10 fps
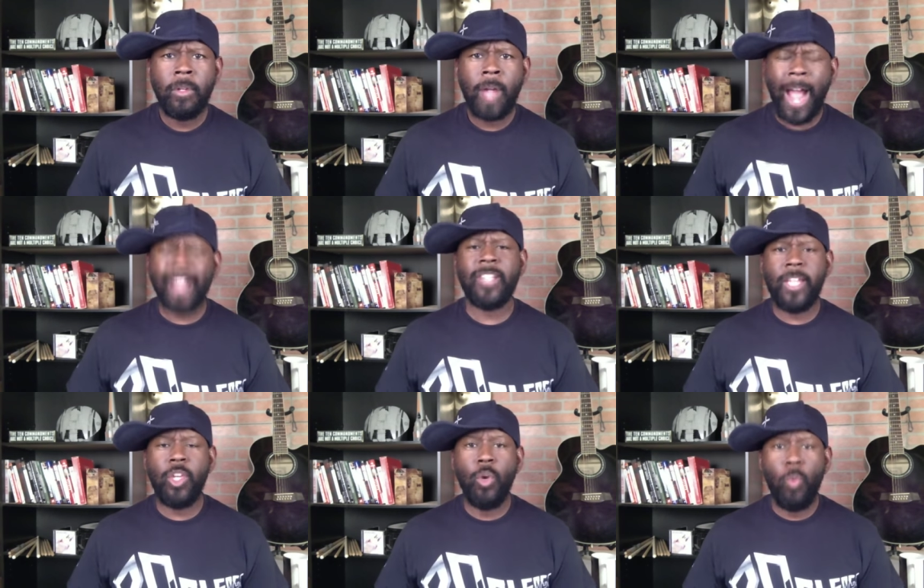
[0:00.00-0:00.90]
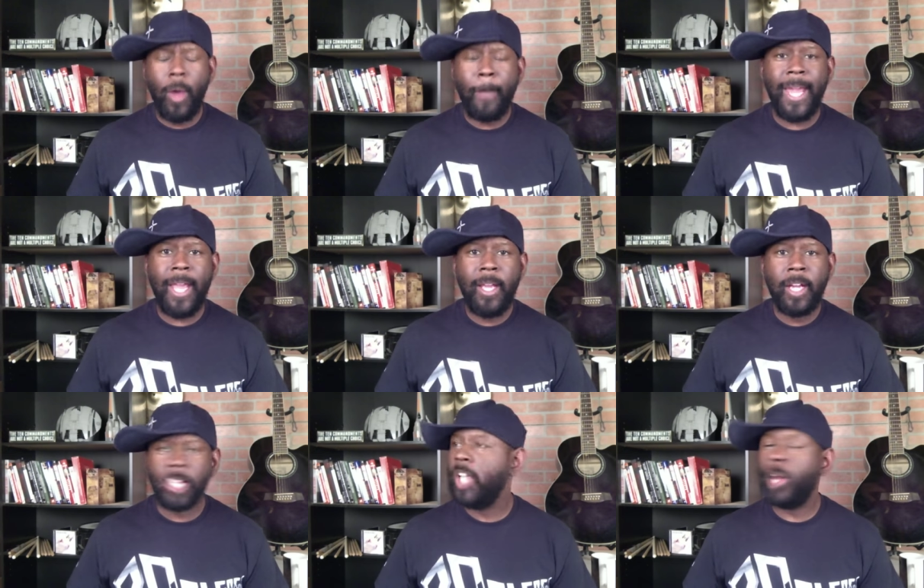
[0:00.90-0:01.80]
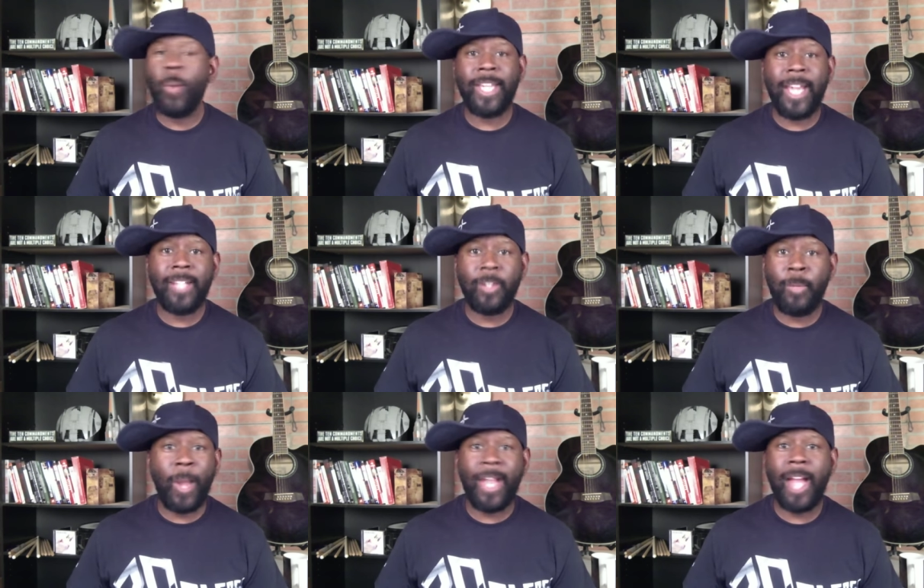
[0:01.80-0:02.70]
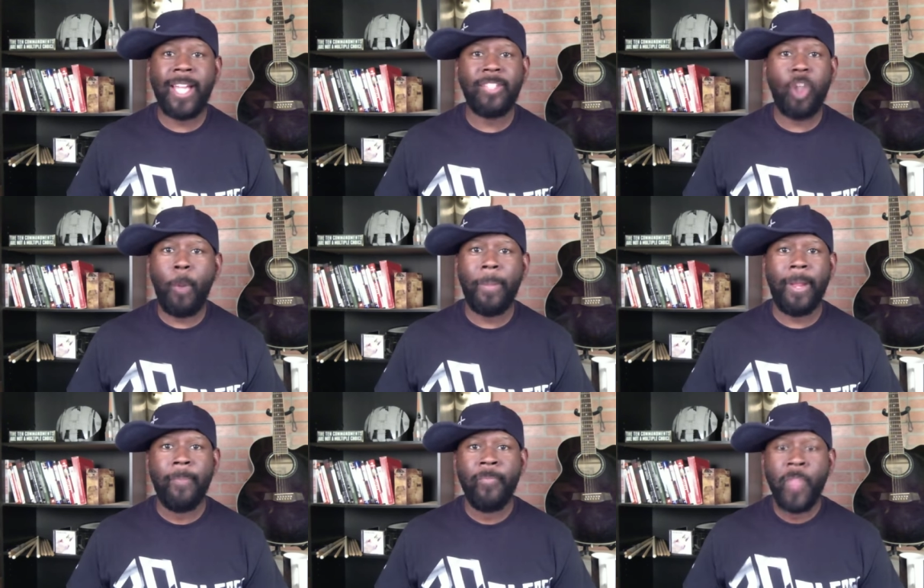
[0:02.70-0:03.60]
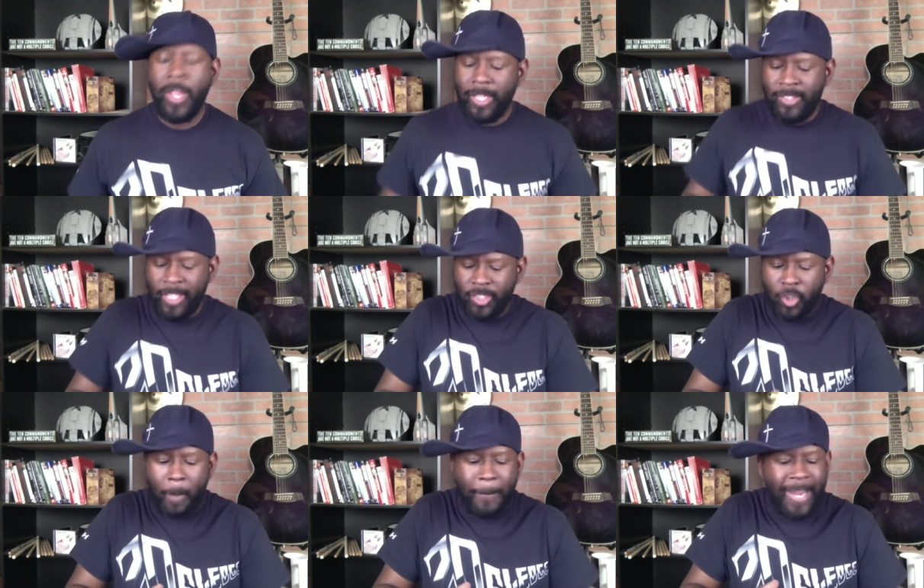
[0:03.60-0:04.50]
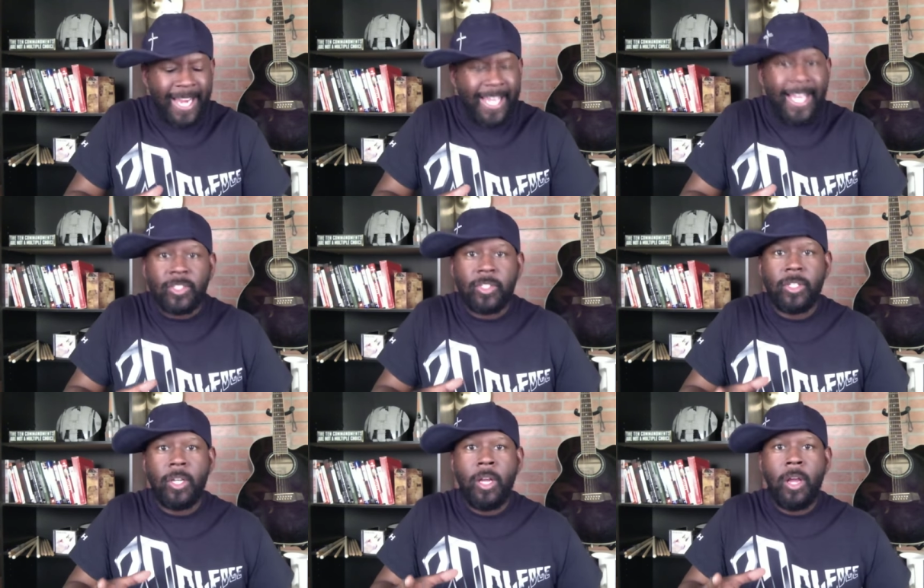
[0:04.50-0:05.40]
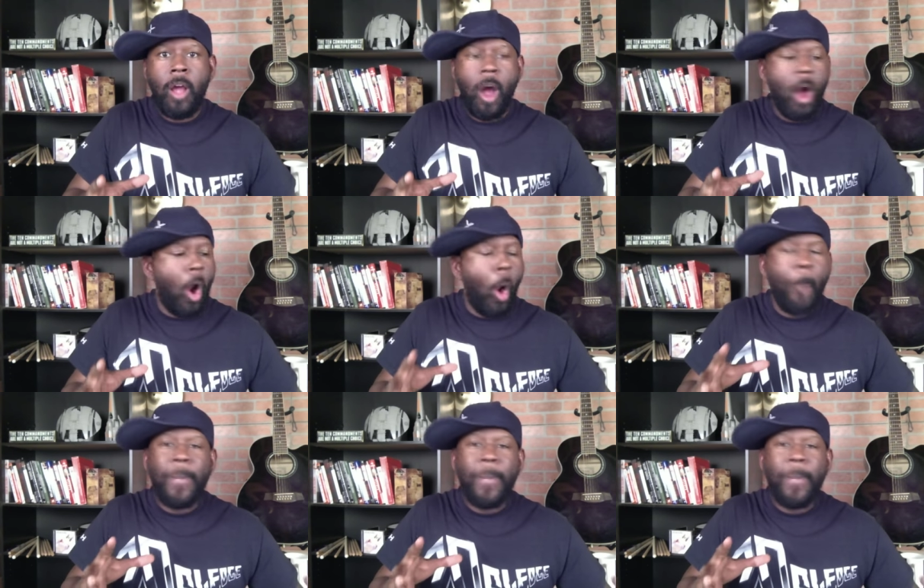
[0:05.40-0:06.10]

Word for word: I think you would be, because look what, kick, what got kicked open. The disobedience opened